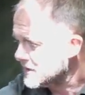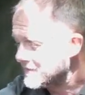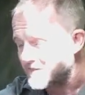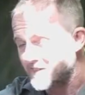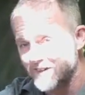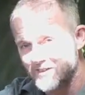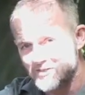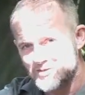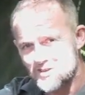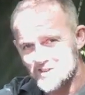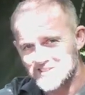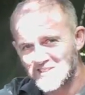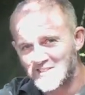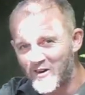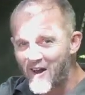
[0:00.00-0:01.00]
Fingers
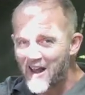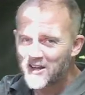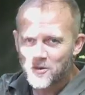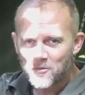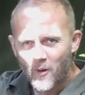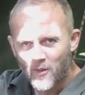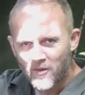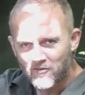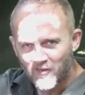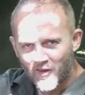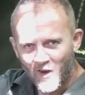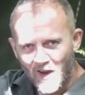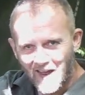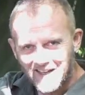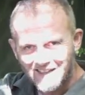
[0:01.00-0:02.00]
crossed I don't end up on the
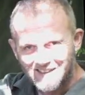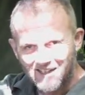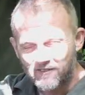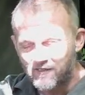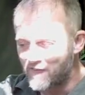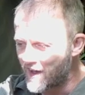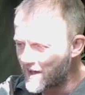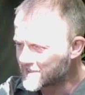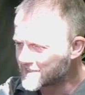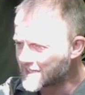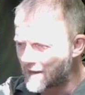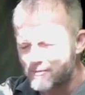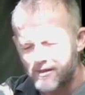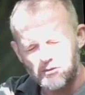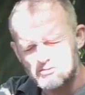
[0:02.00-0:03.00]
floor like I did first
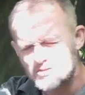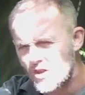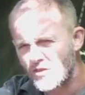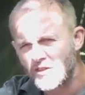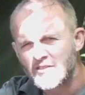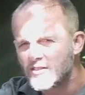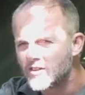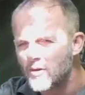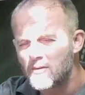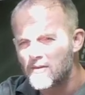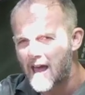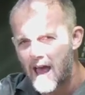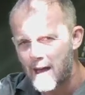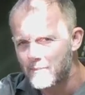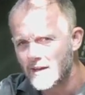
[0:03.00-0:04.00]
time. That was nothing to do with
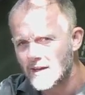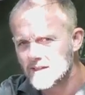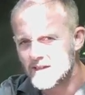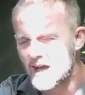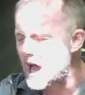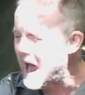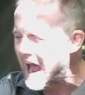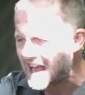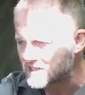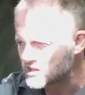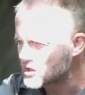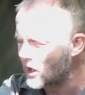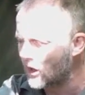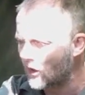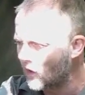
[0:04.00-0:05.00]
the hammock
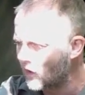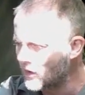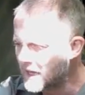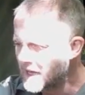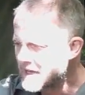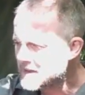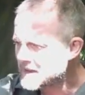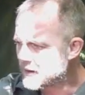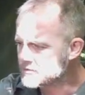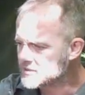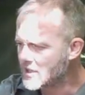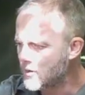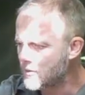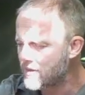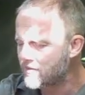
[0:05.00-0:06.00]
at all. That
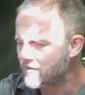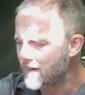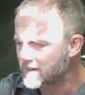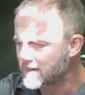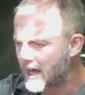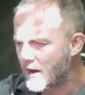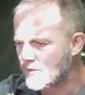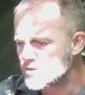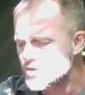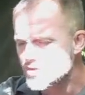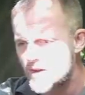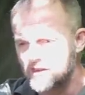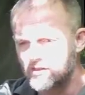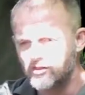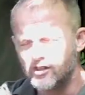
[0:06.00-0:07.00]
was to do with the fact that I was
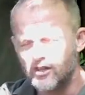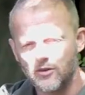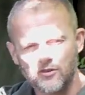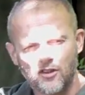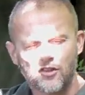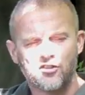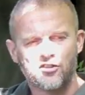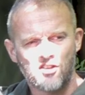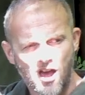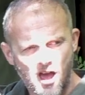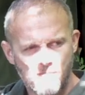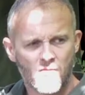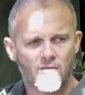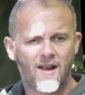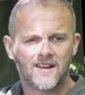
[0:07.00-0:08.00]
trying to use a
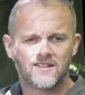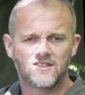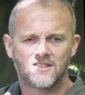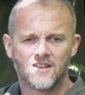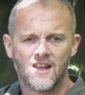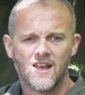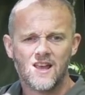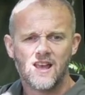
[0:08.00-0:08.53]
thermarest